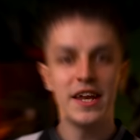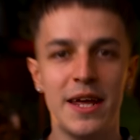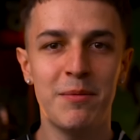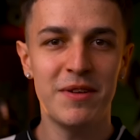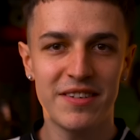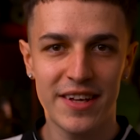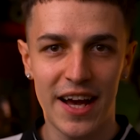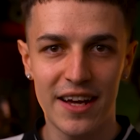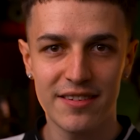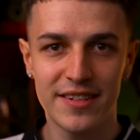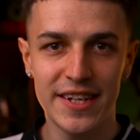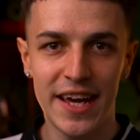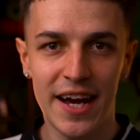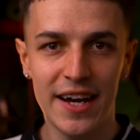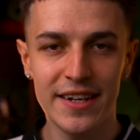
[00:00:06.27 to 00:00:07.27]
name is
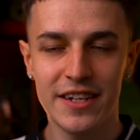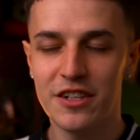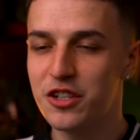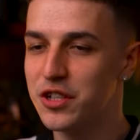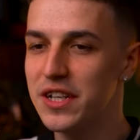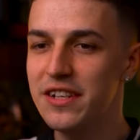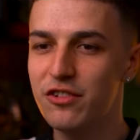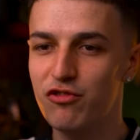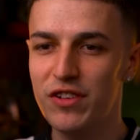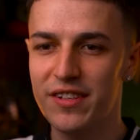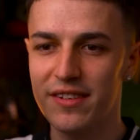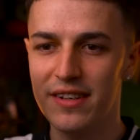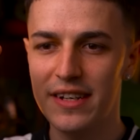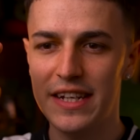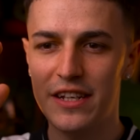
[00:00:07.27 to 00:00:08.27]
Cassian and she's
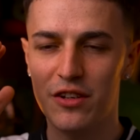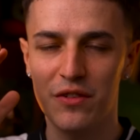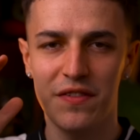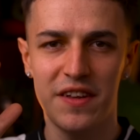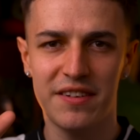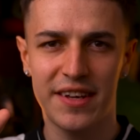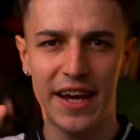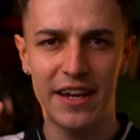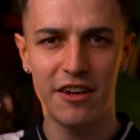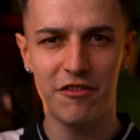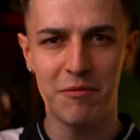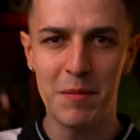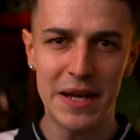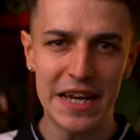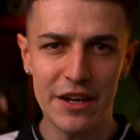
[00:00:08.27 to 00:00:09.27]
recently done this kind
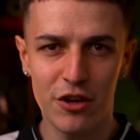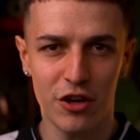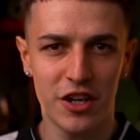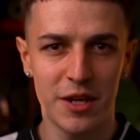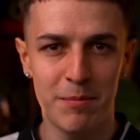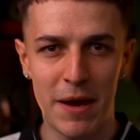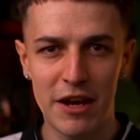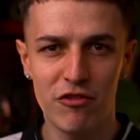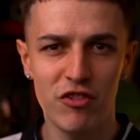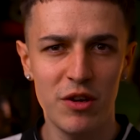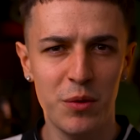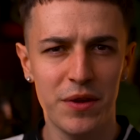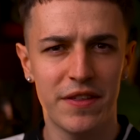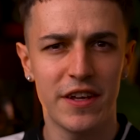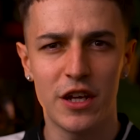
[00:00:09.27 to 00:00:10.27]
of mini documentary
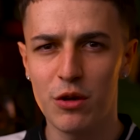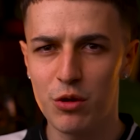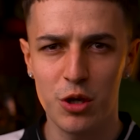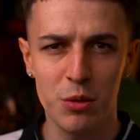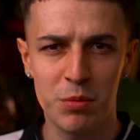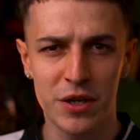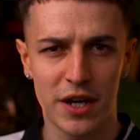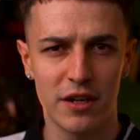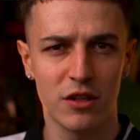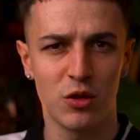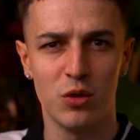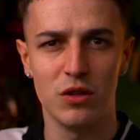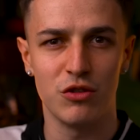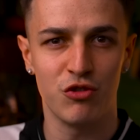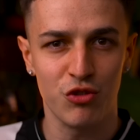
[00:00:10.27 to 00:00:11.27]
with a YouTube channel called